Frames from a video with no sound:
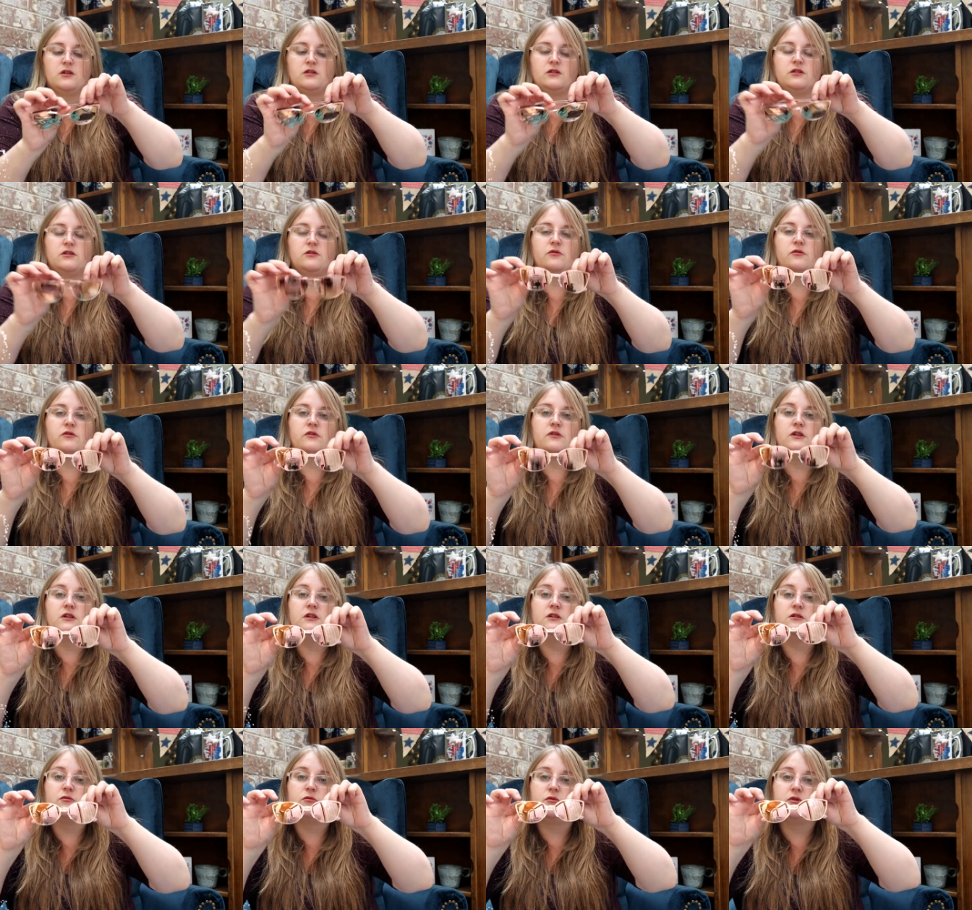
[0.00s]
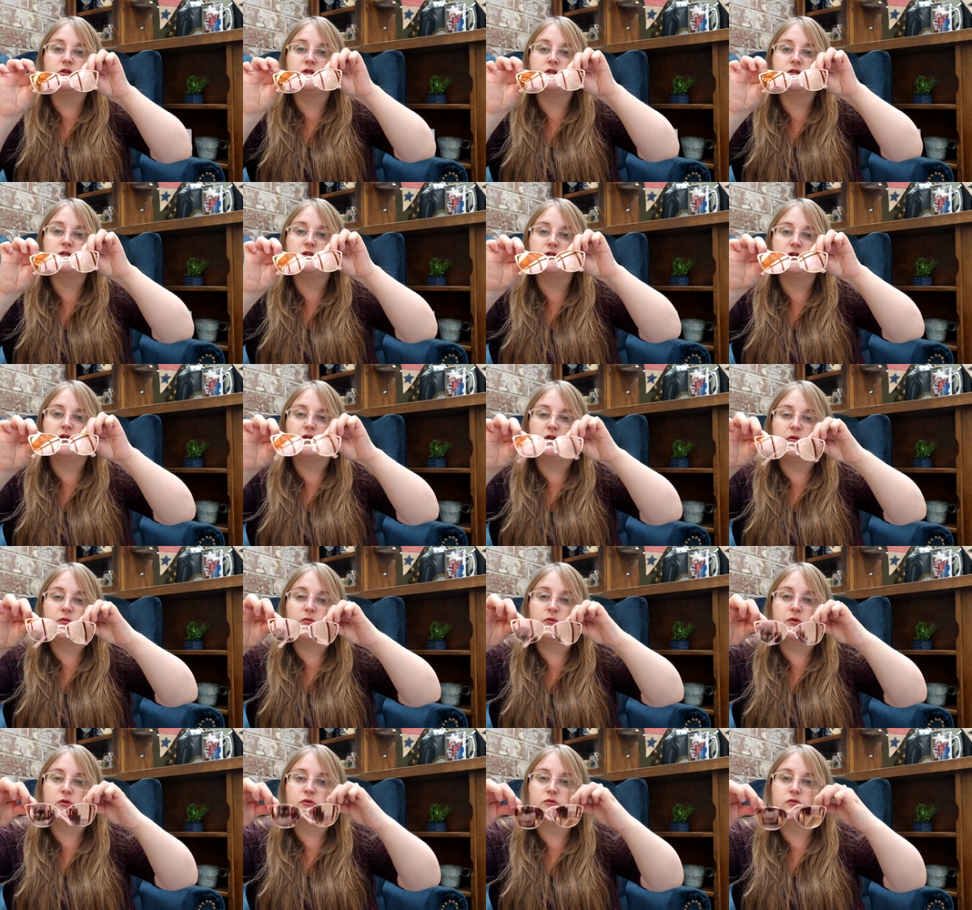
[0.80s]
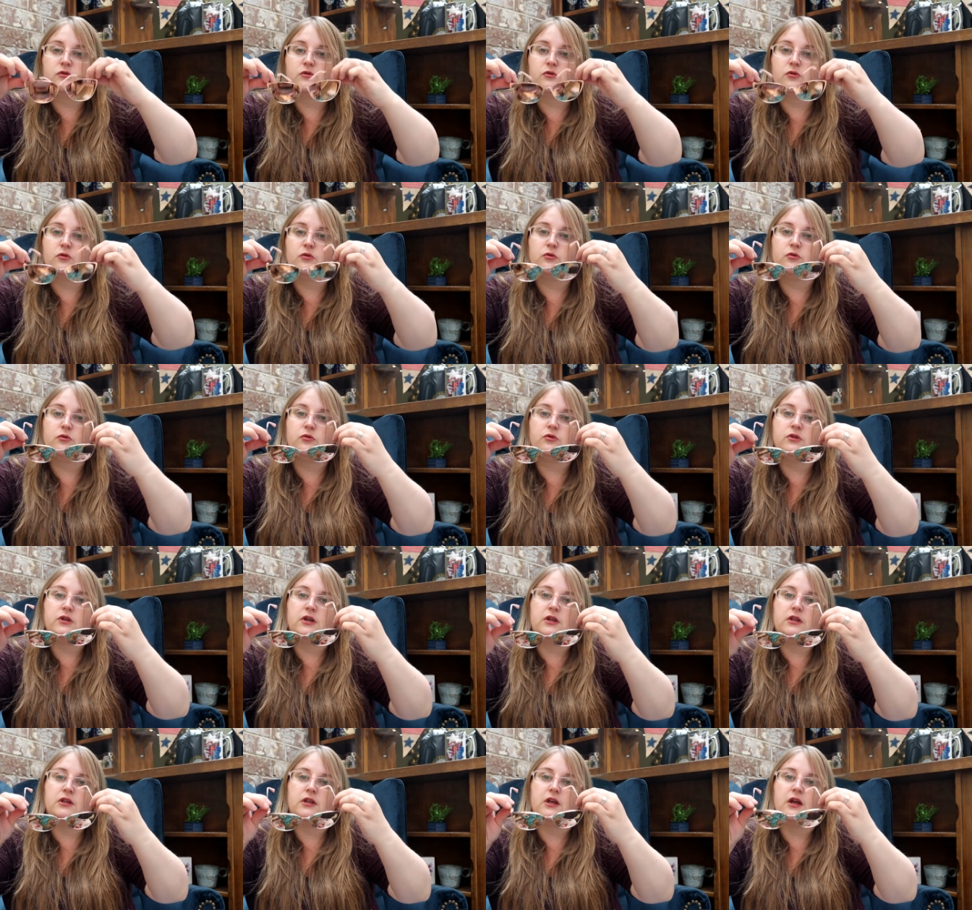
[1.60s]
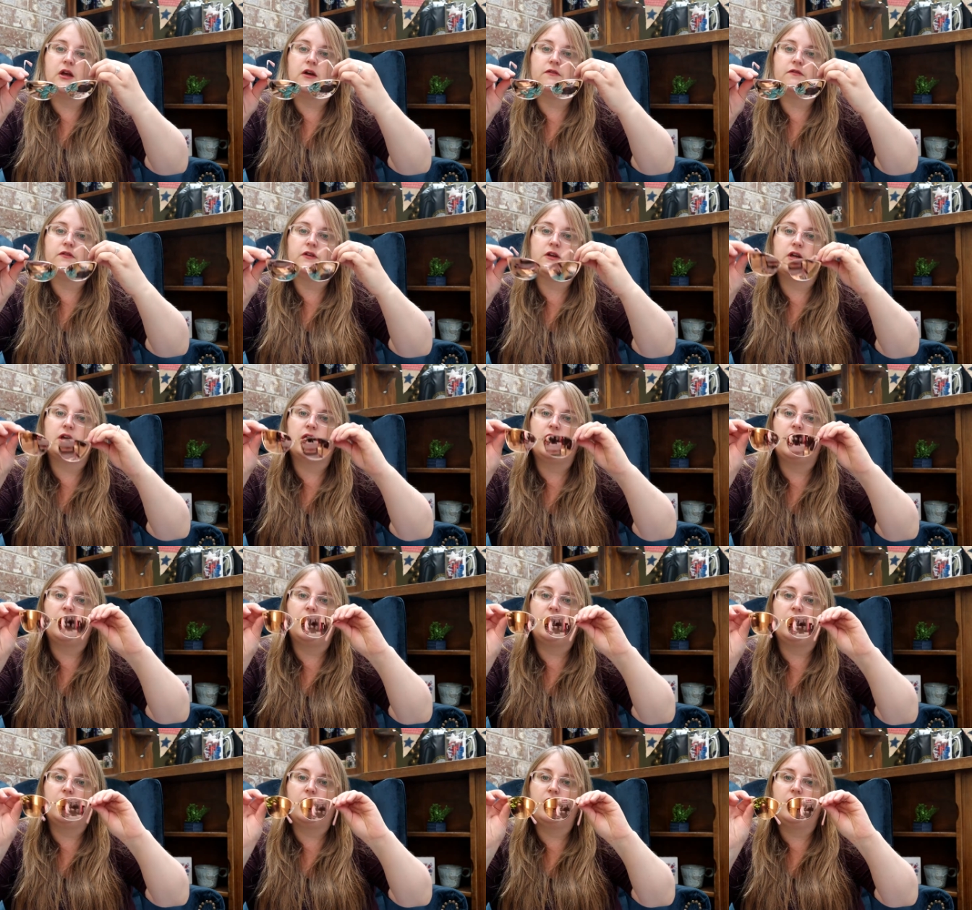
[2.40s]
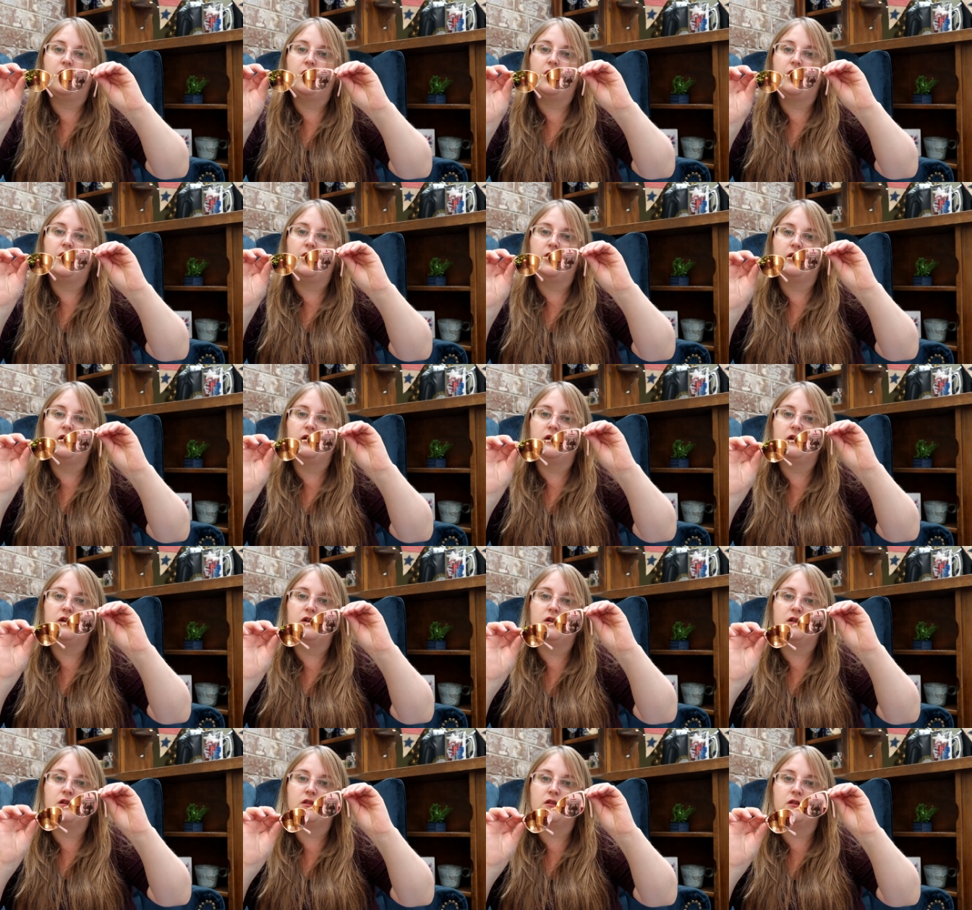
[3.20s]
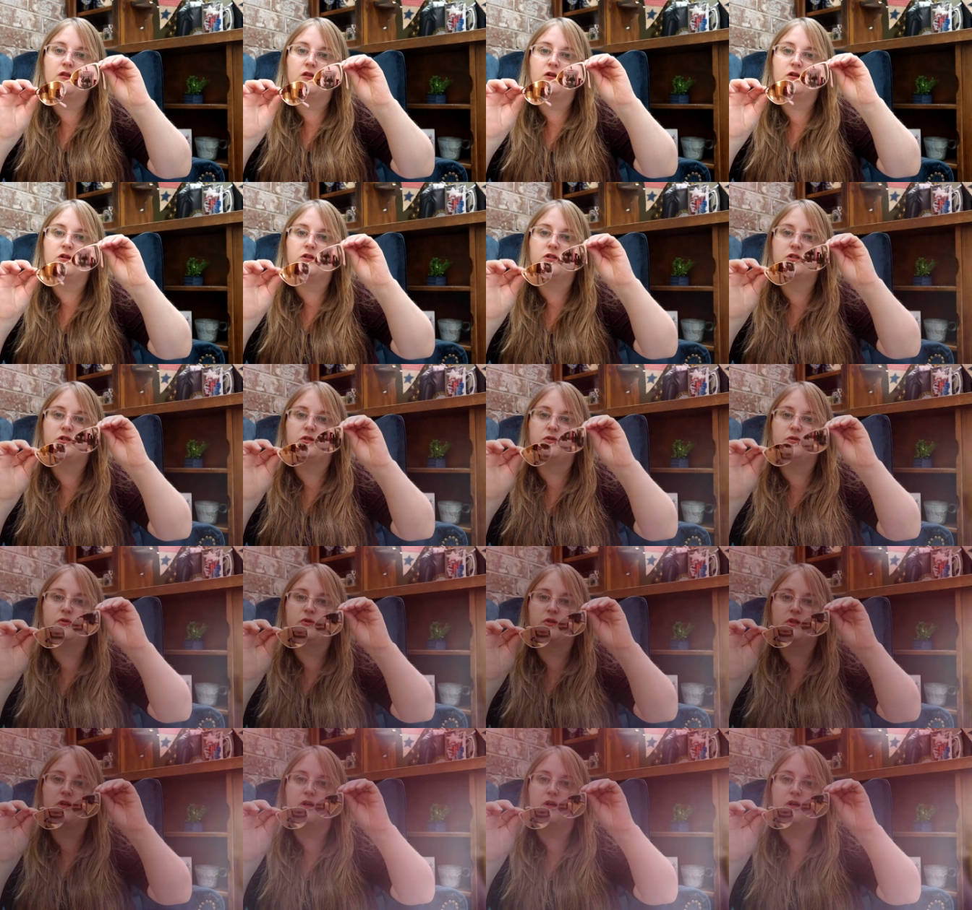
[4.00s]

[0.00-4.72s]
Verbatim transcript: So these ones are rose gold and they have the cat eye look to